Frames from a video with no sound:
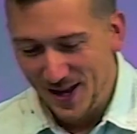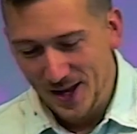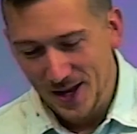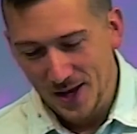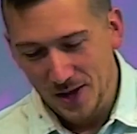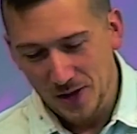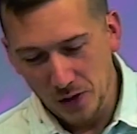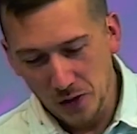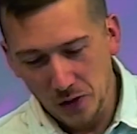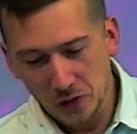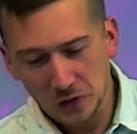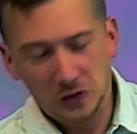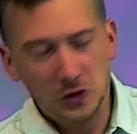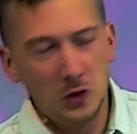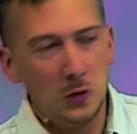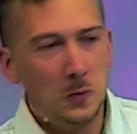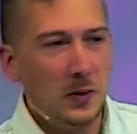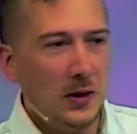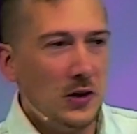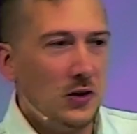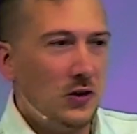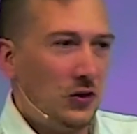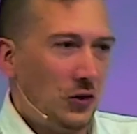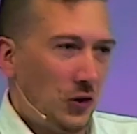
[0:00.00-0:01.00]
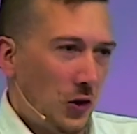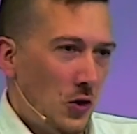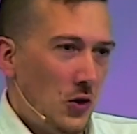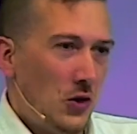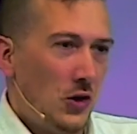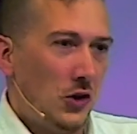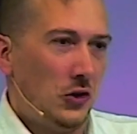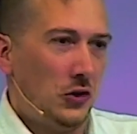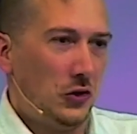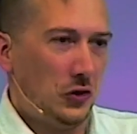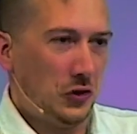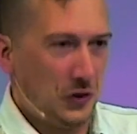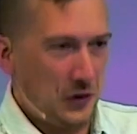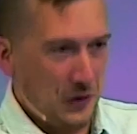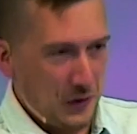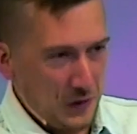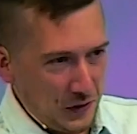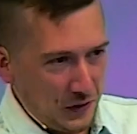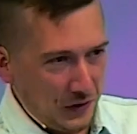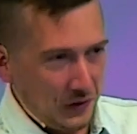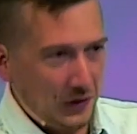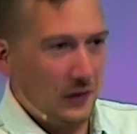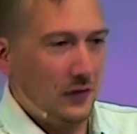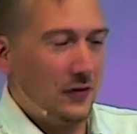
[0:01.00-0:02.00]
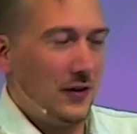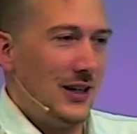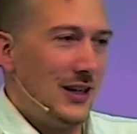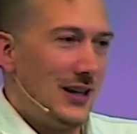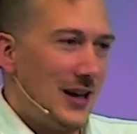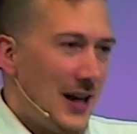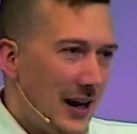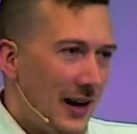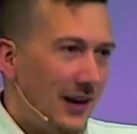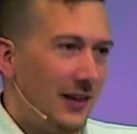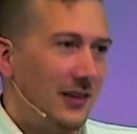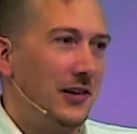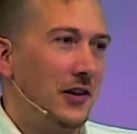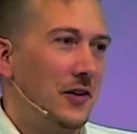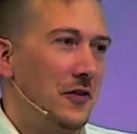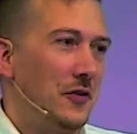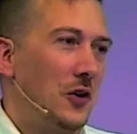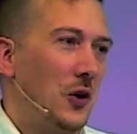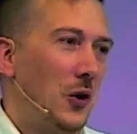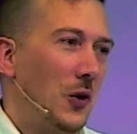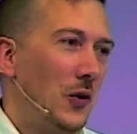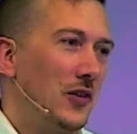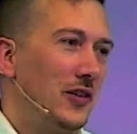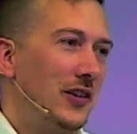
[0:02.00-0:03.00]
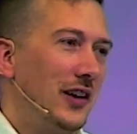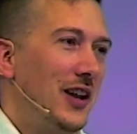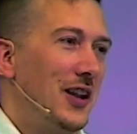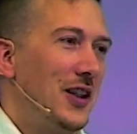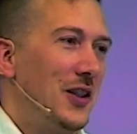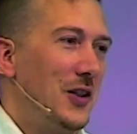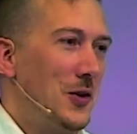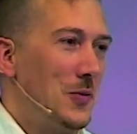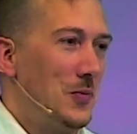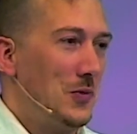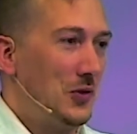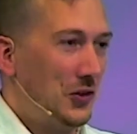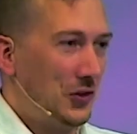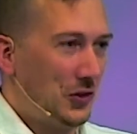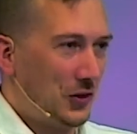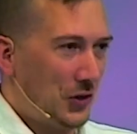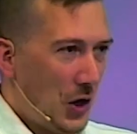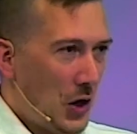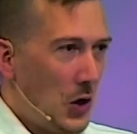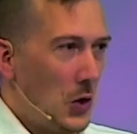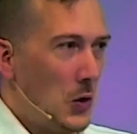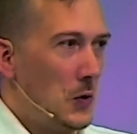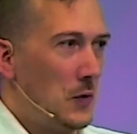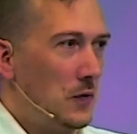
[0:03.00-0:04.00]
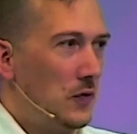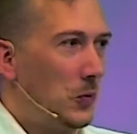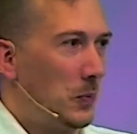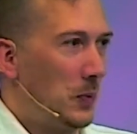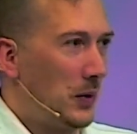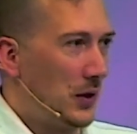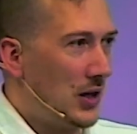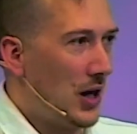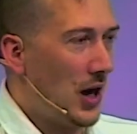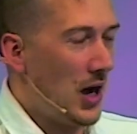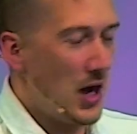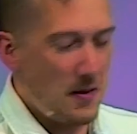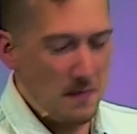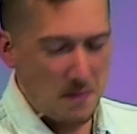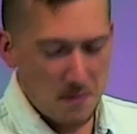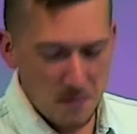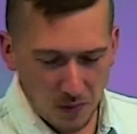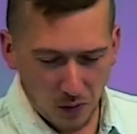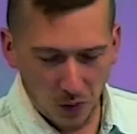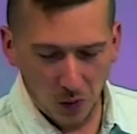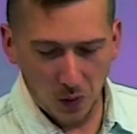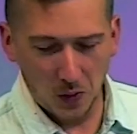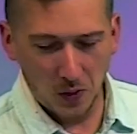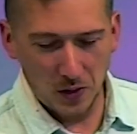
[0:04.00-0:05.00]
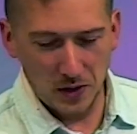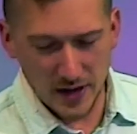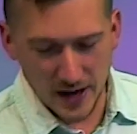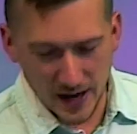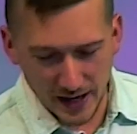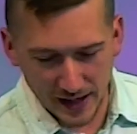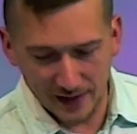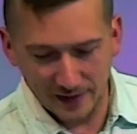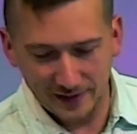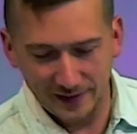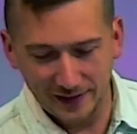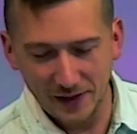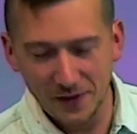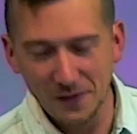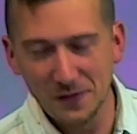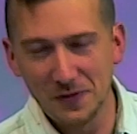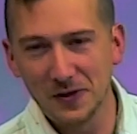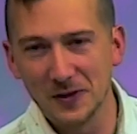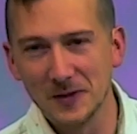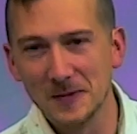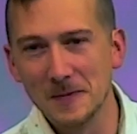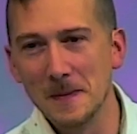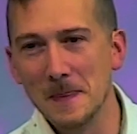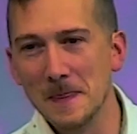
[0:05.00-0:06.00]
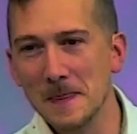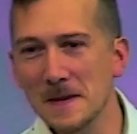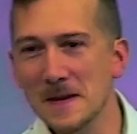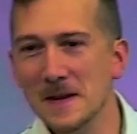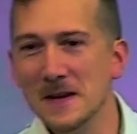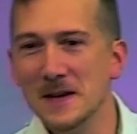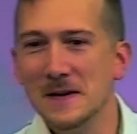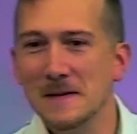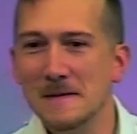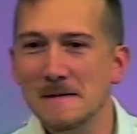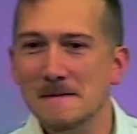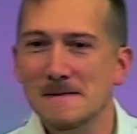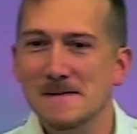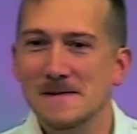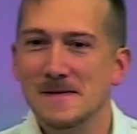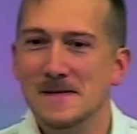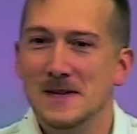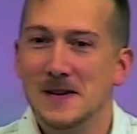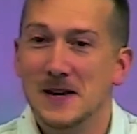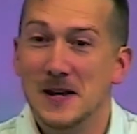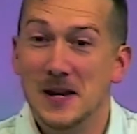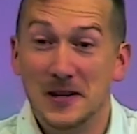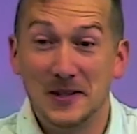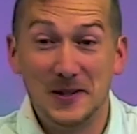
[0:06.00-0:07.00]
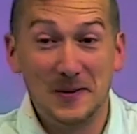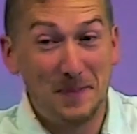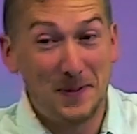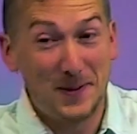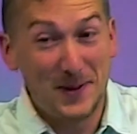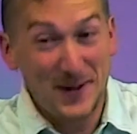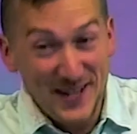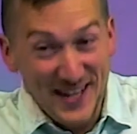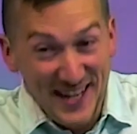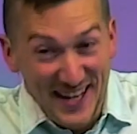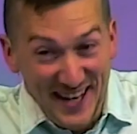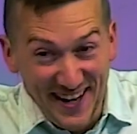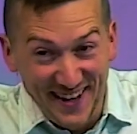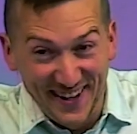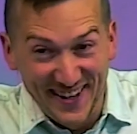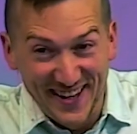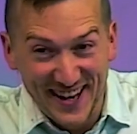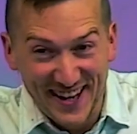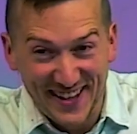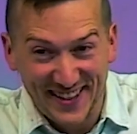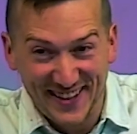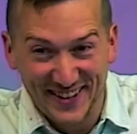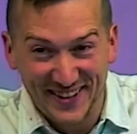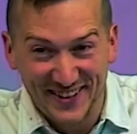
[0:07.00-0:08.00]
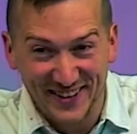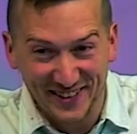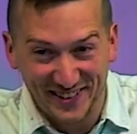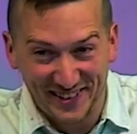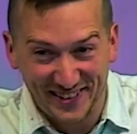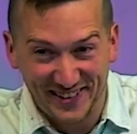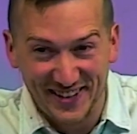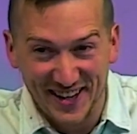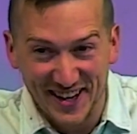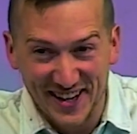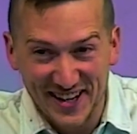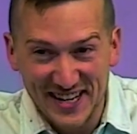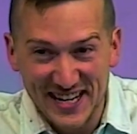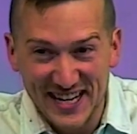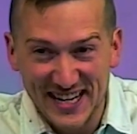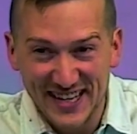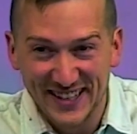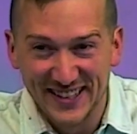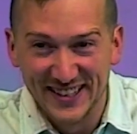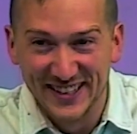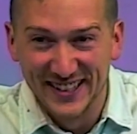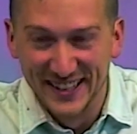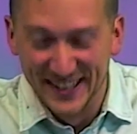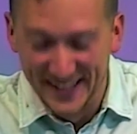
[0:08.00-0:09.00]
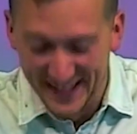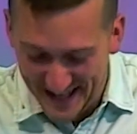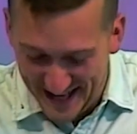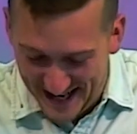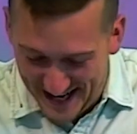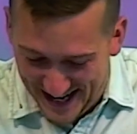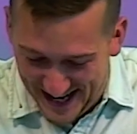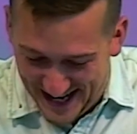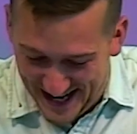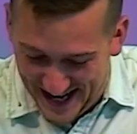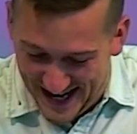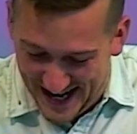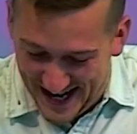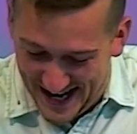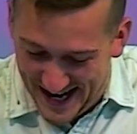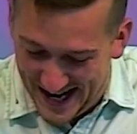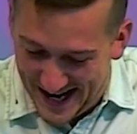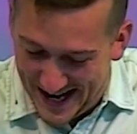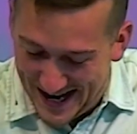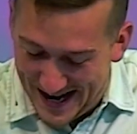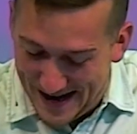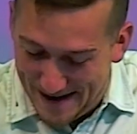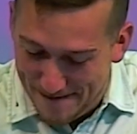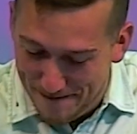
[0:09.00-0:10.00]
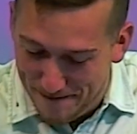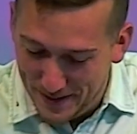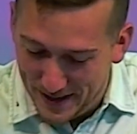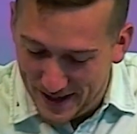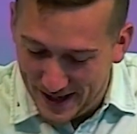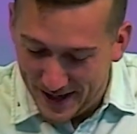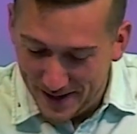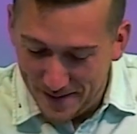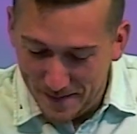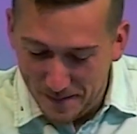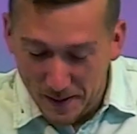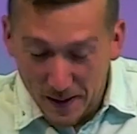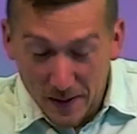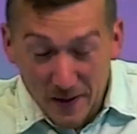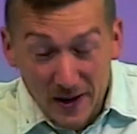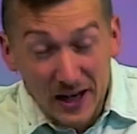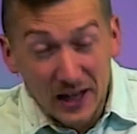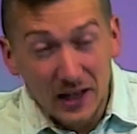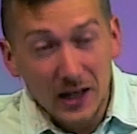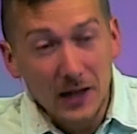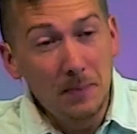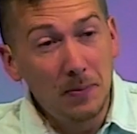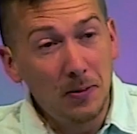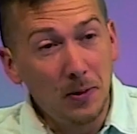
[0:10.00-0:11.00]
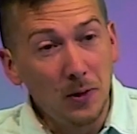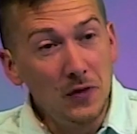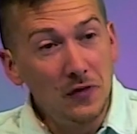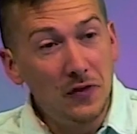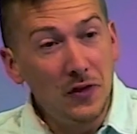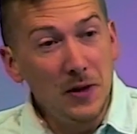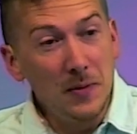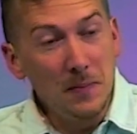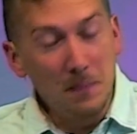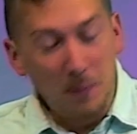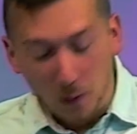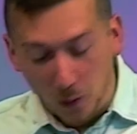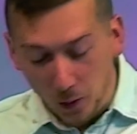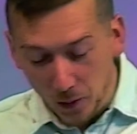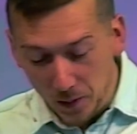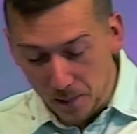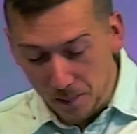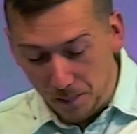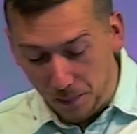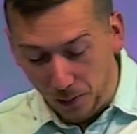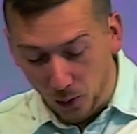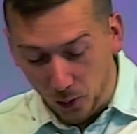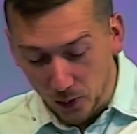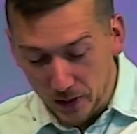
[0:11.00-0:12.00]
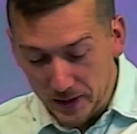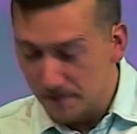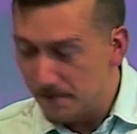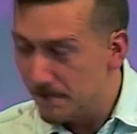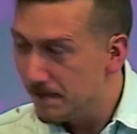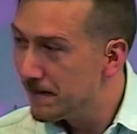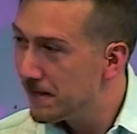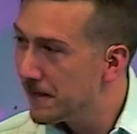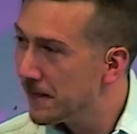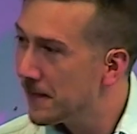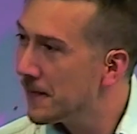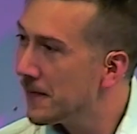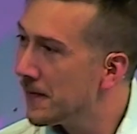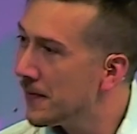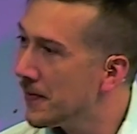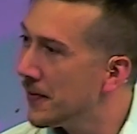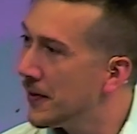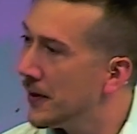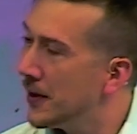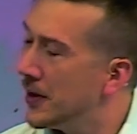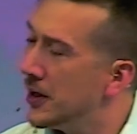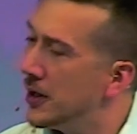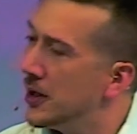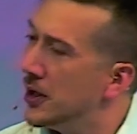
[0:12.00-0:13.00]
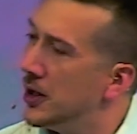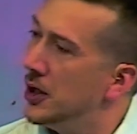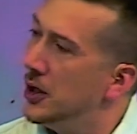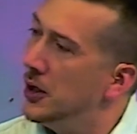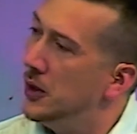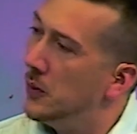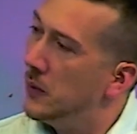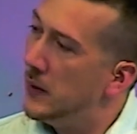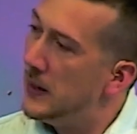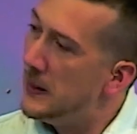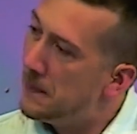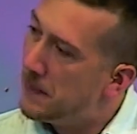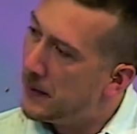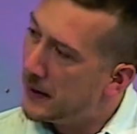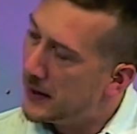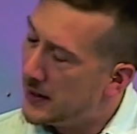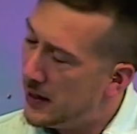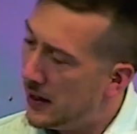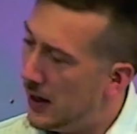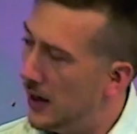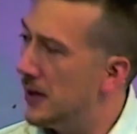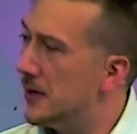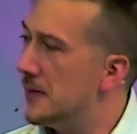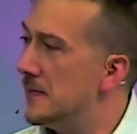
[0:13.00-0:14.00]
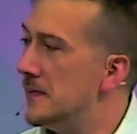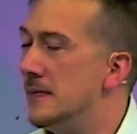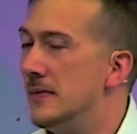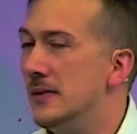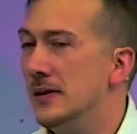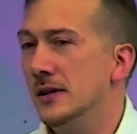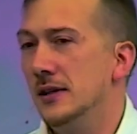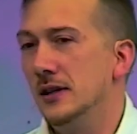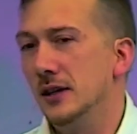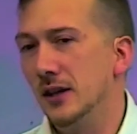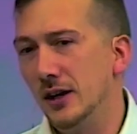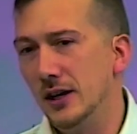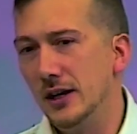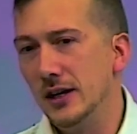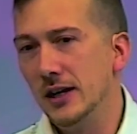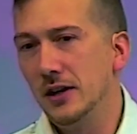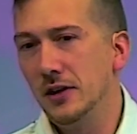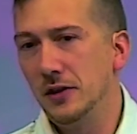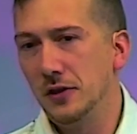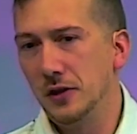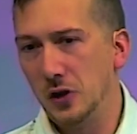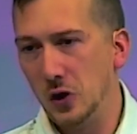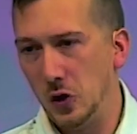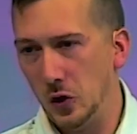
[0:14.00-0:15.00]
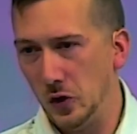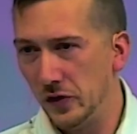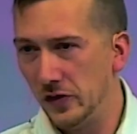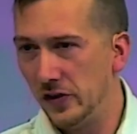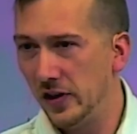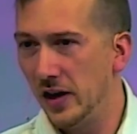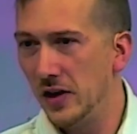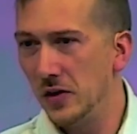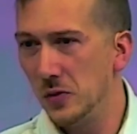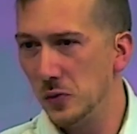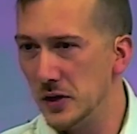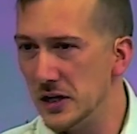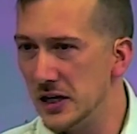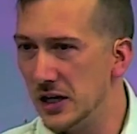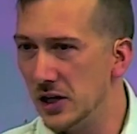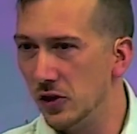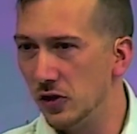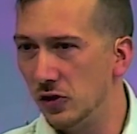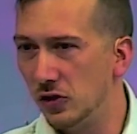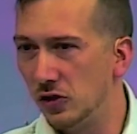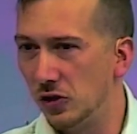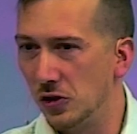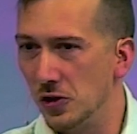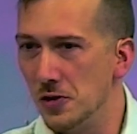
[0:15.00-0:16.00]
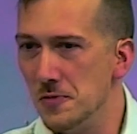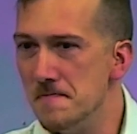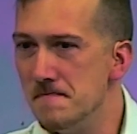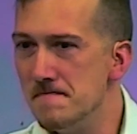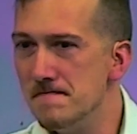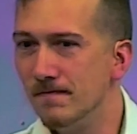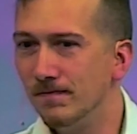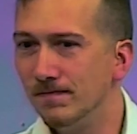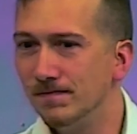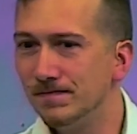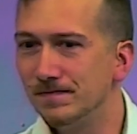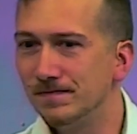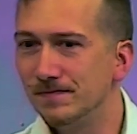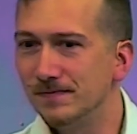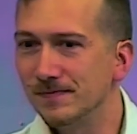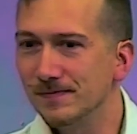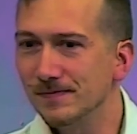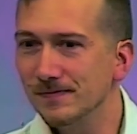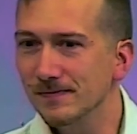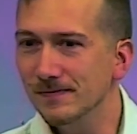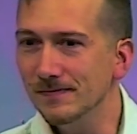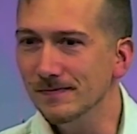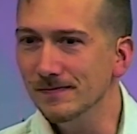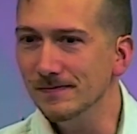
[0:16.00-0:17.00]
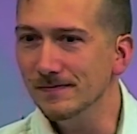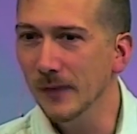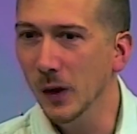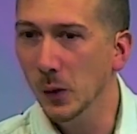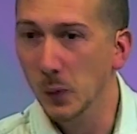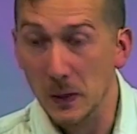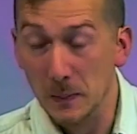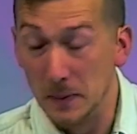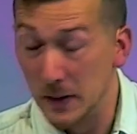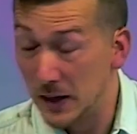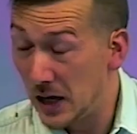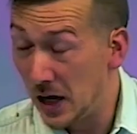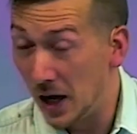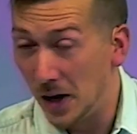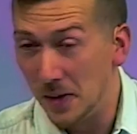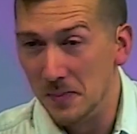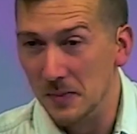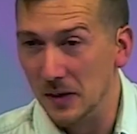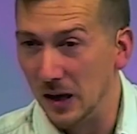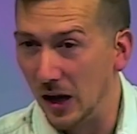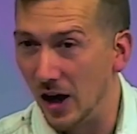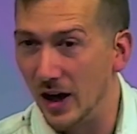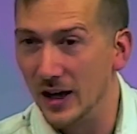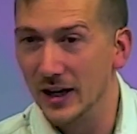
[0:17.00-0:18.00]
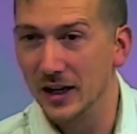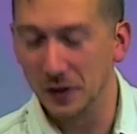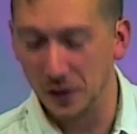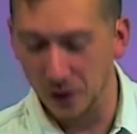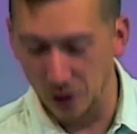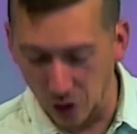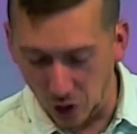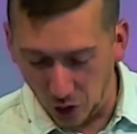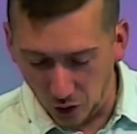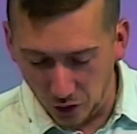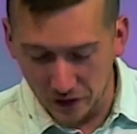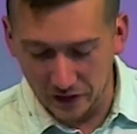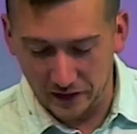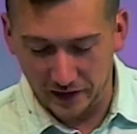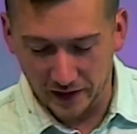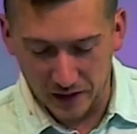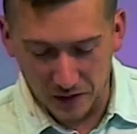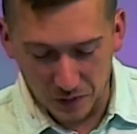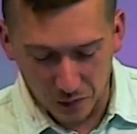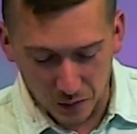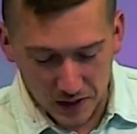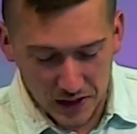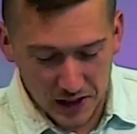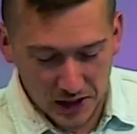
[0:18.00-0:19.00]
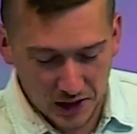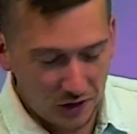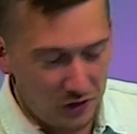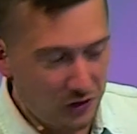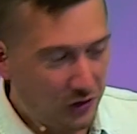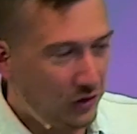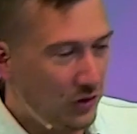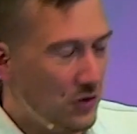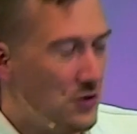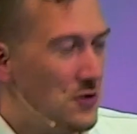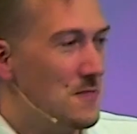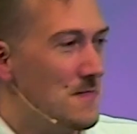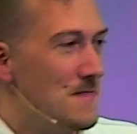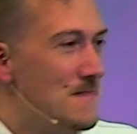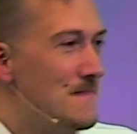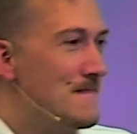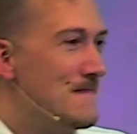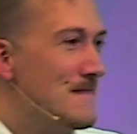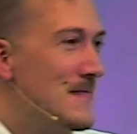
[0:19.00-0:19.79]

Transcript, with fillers: Those who'd been shown exclusively negative content themselves became more negative. It's a pretty unethical study, uh, but it empirically proved an important point. We become like the content we consume. We become like the content we consume.